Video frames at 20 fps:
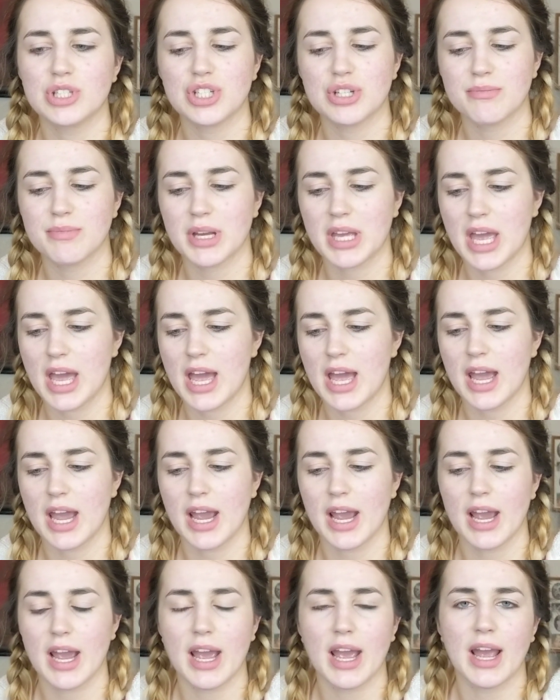with Jim
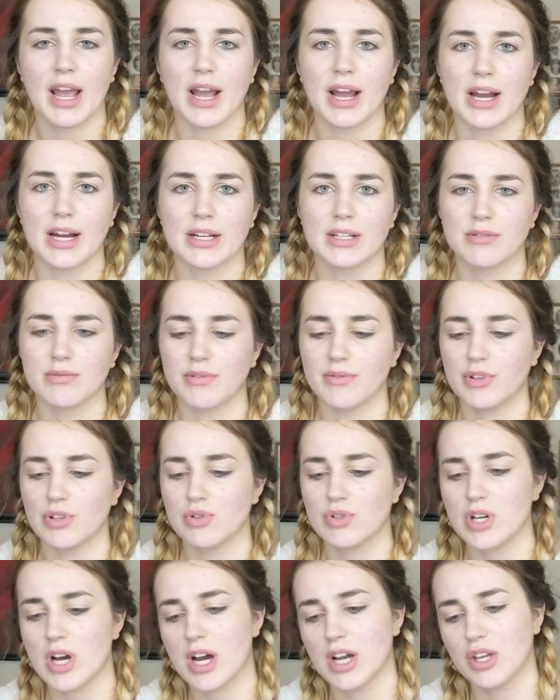McKay and
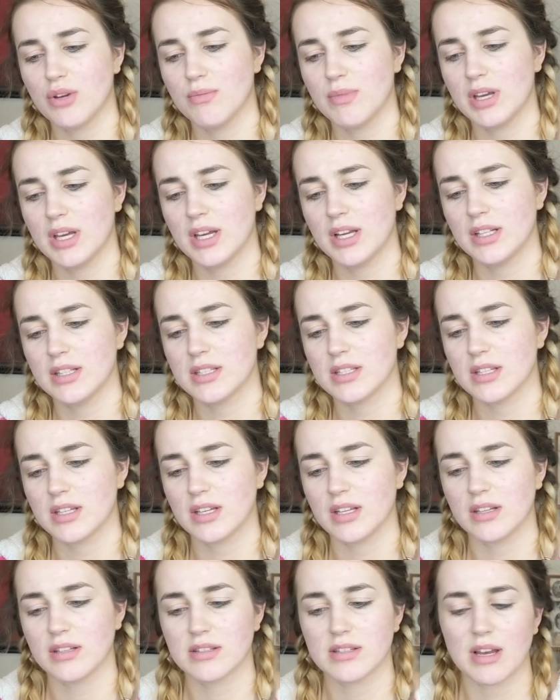reviewed documents
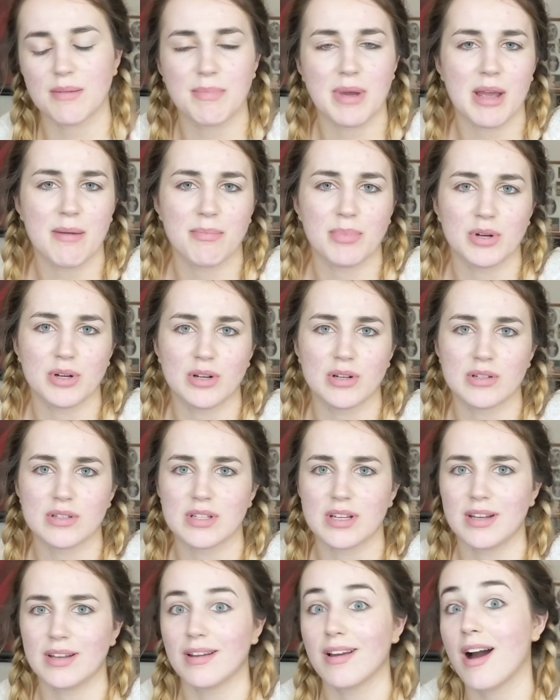and signed
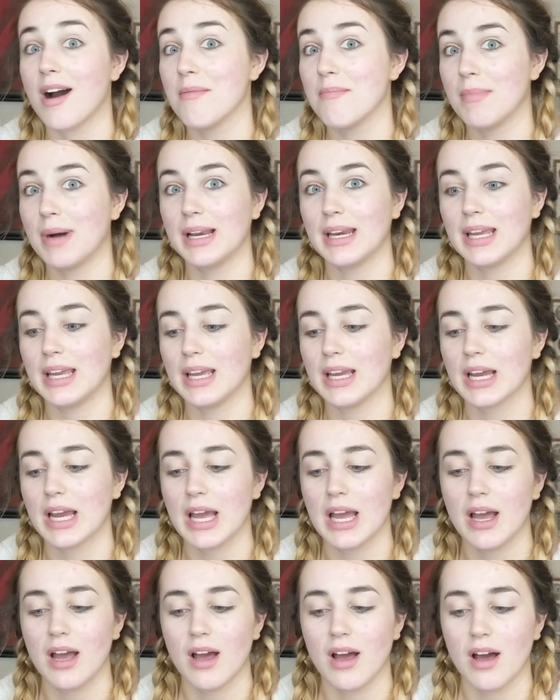papers and got money.
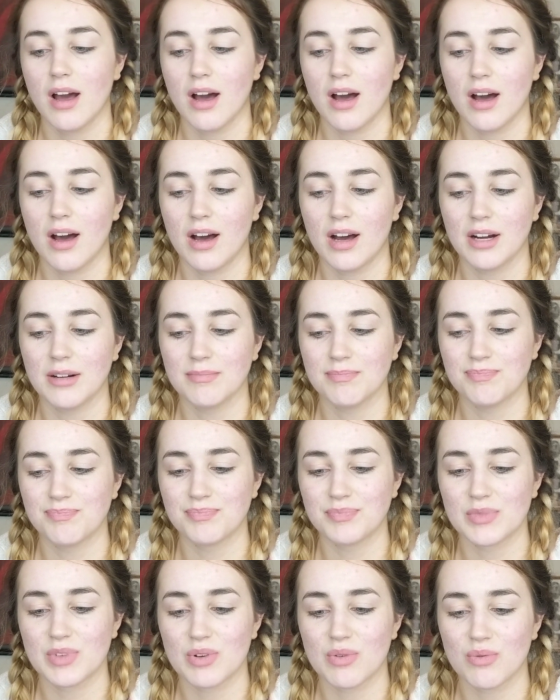
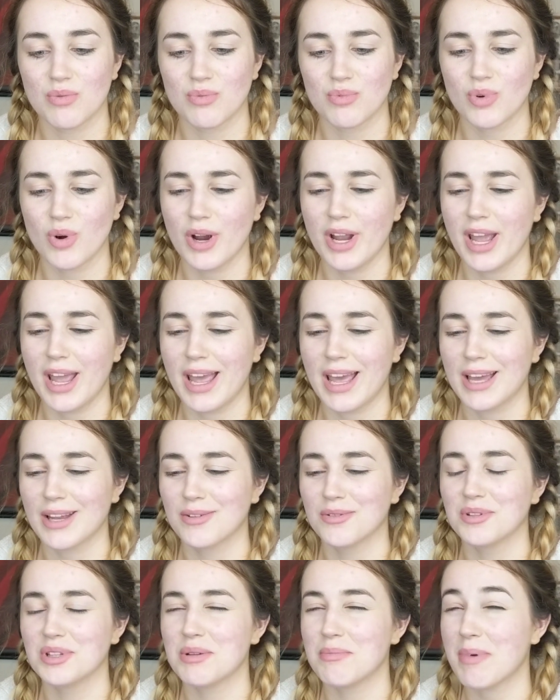Roy
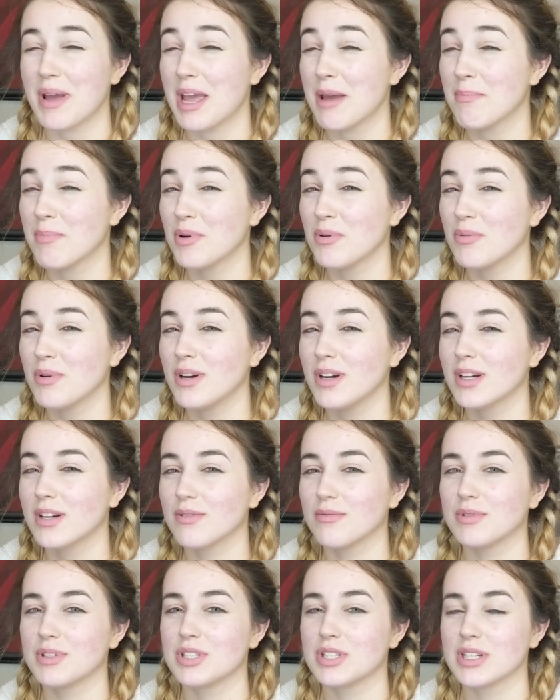handled the paperwork,
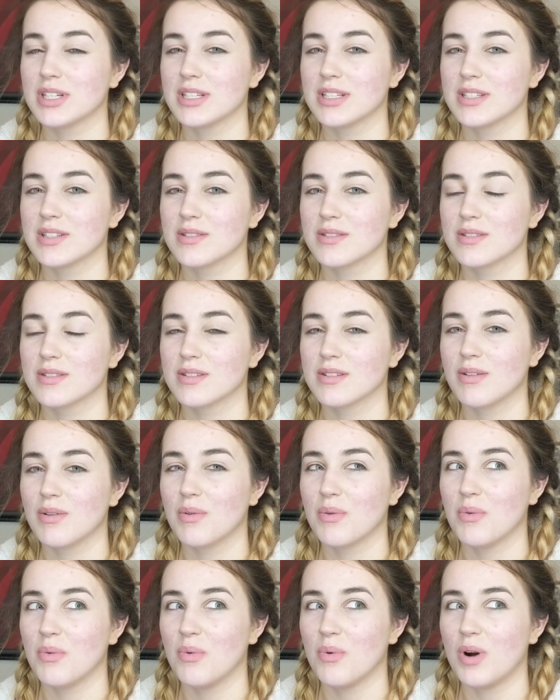which is
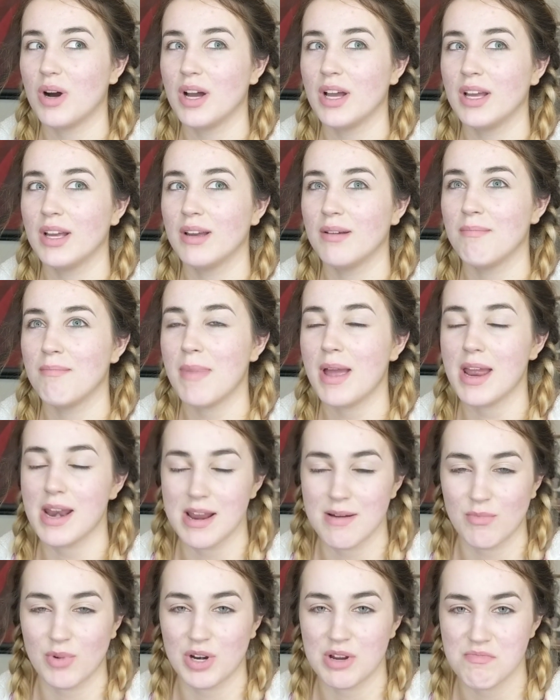what made
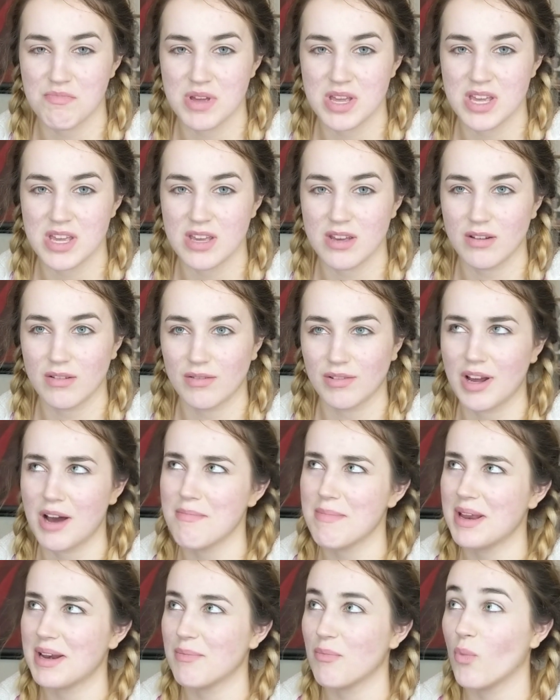him want to be,
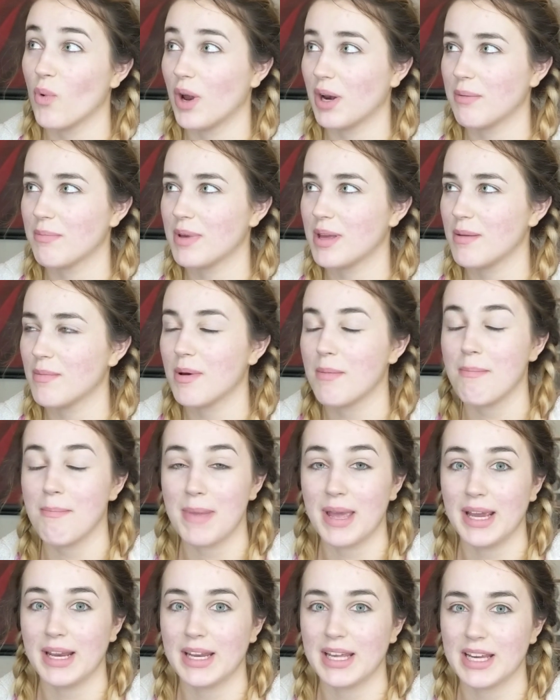not made him want to be, but
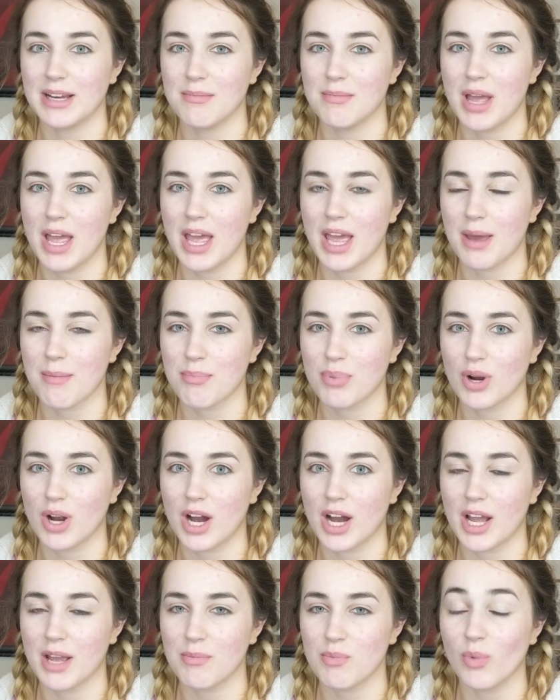made him a
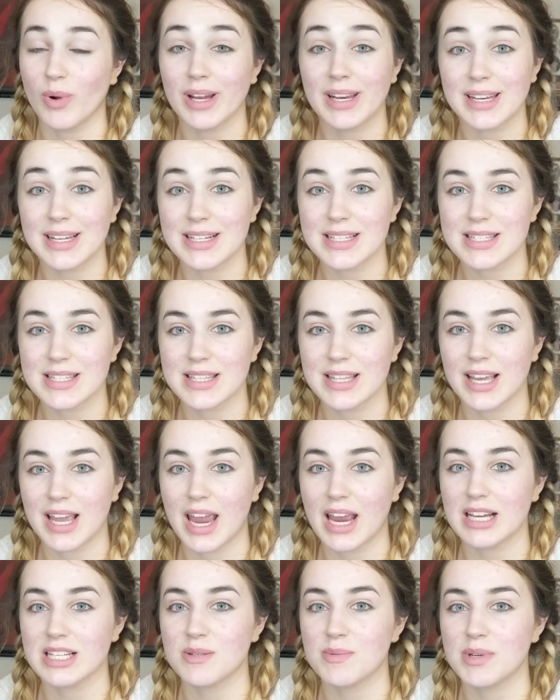prime witness in the
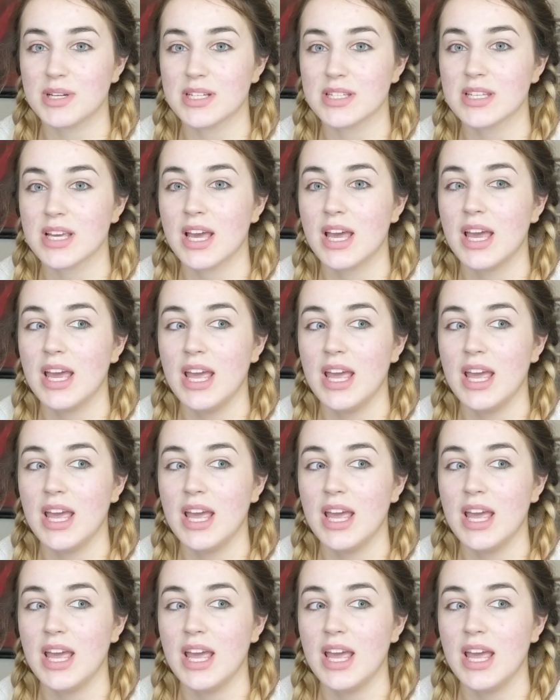case, because